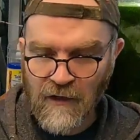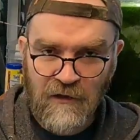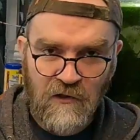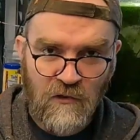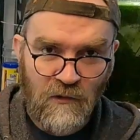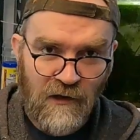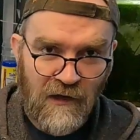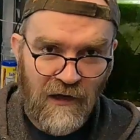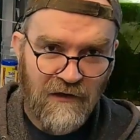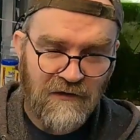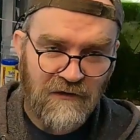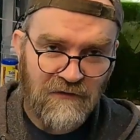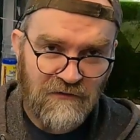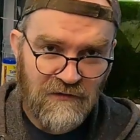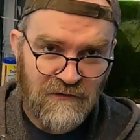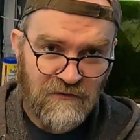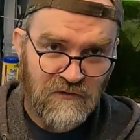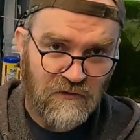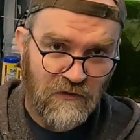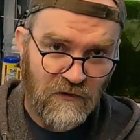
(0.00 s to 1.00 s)
you'll add
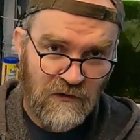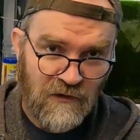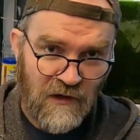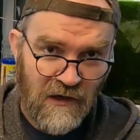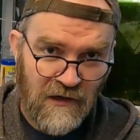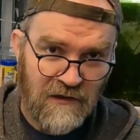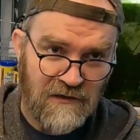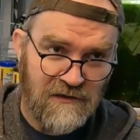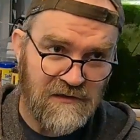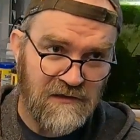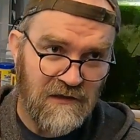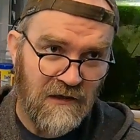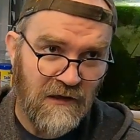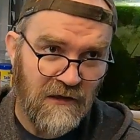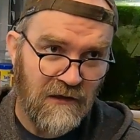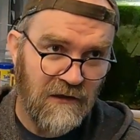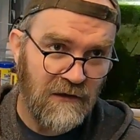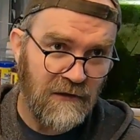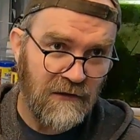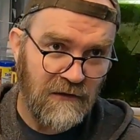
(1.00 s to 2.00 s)
it
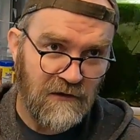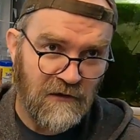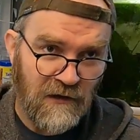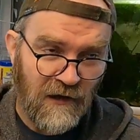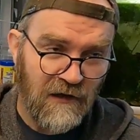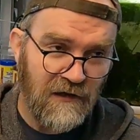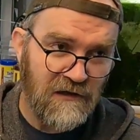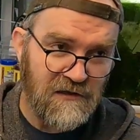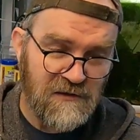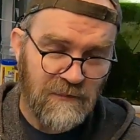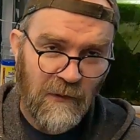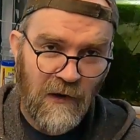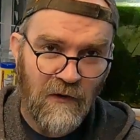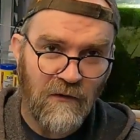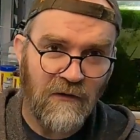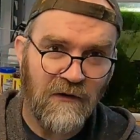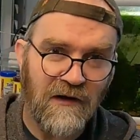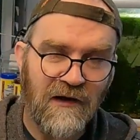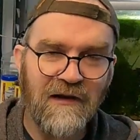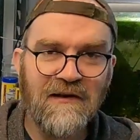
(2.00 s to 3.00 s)
as
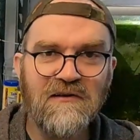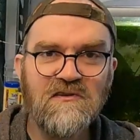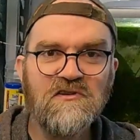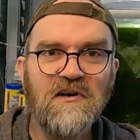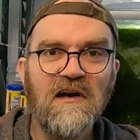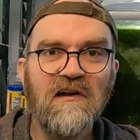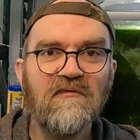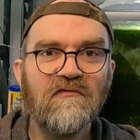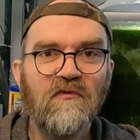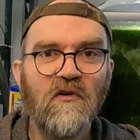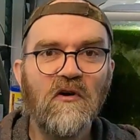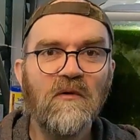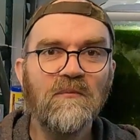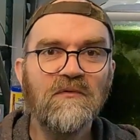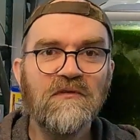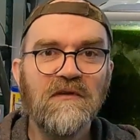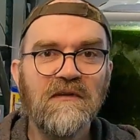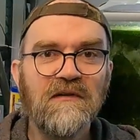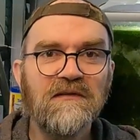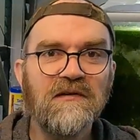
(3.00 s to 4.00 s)
powder in dry form
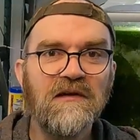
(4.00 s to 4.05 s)
to the